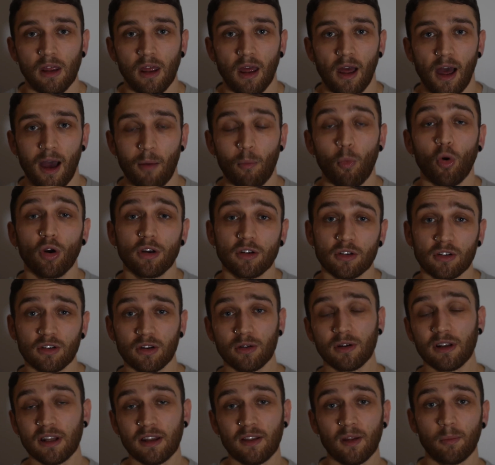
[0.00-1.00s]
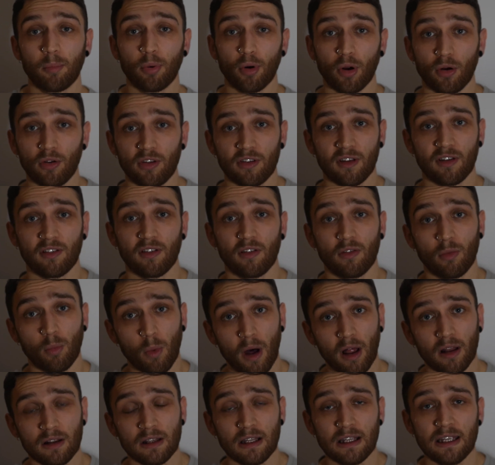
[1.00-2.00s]
And what you're doing in the process as
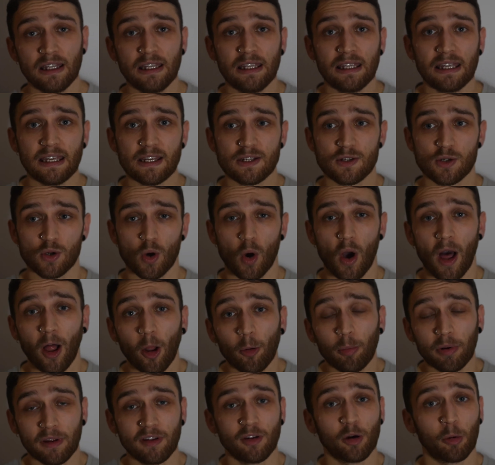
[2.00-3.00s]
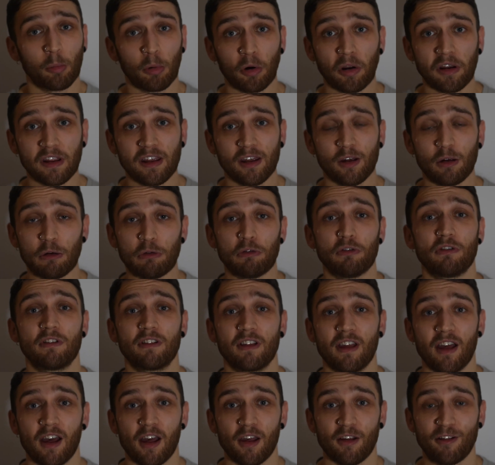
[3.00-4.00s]
well is you're helping your body, who's
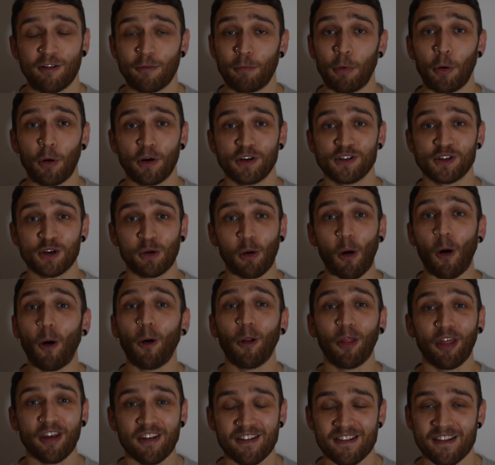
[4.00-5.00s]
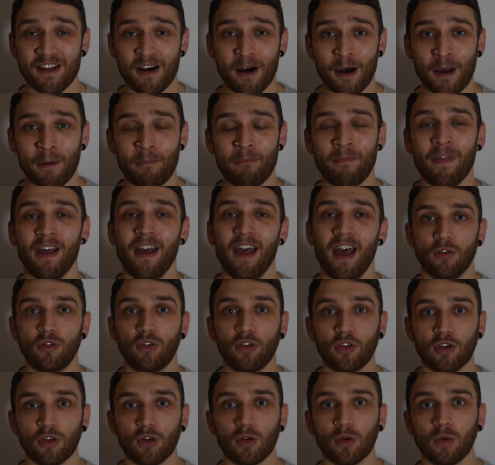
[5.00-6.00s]
supported you all this time,
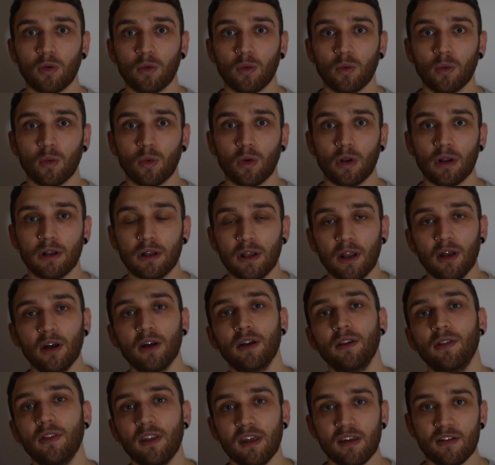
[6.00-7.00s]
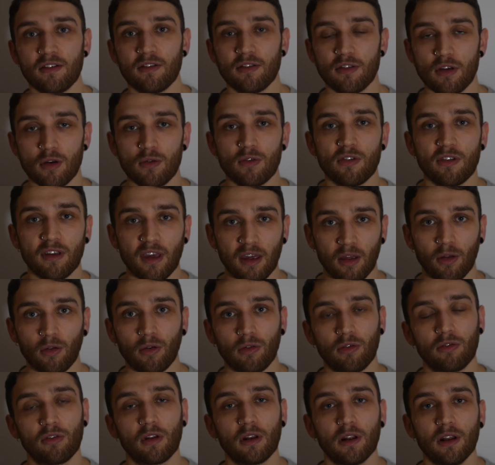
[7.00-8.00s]
to learn these new
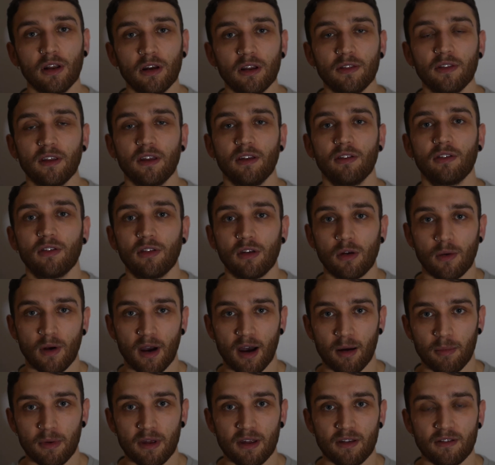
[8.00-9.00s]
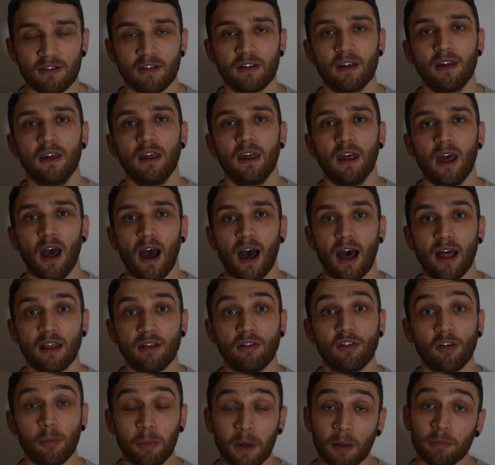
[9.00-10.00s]
skills, to learn these new habits, and
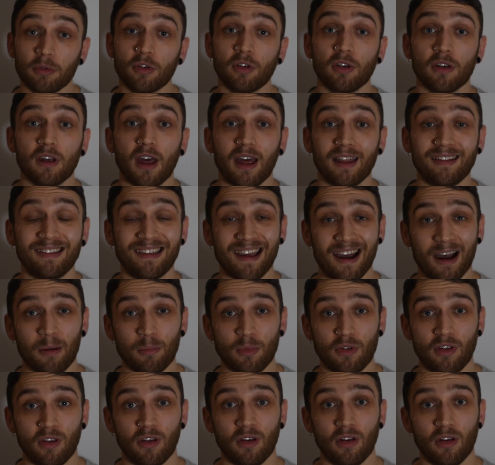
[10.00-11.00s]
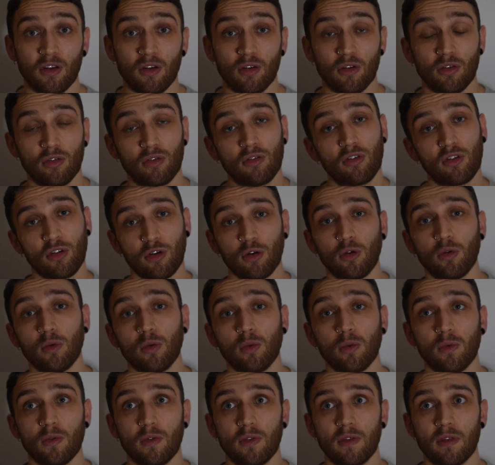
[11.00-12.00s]
to be able to adapt
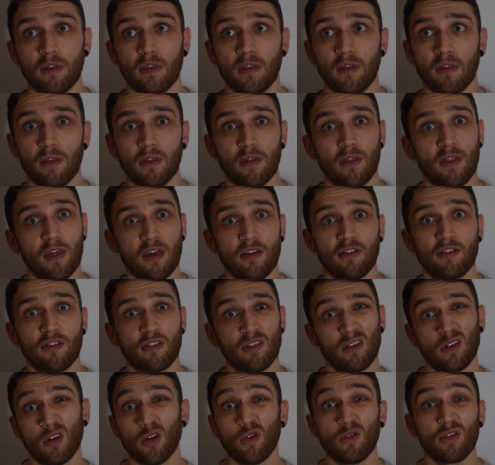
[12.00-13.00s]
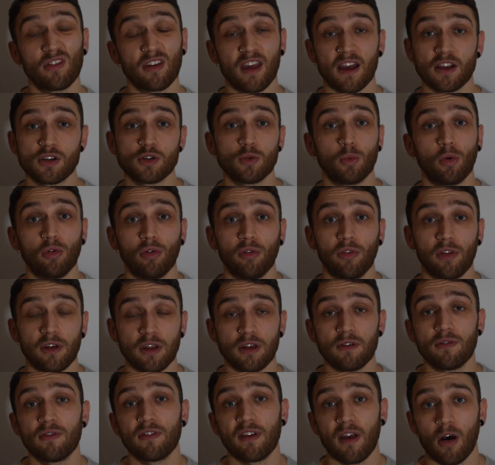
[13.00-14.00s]
to this new schedule that
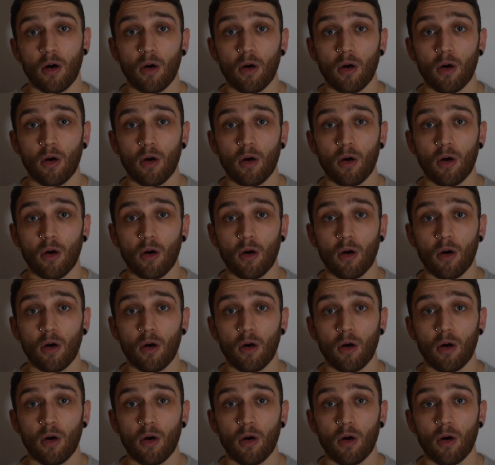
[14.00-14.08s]
you've set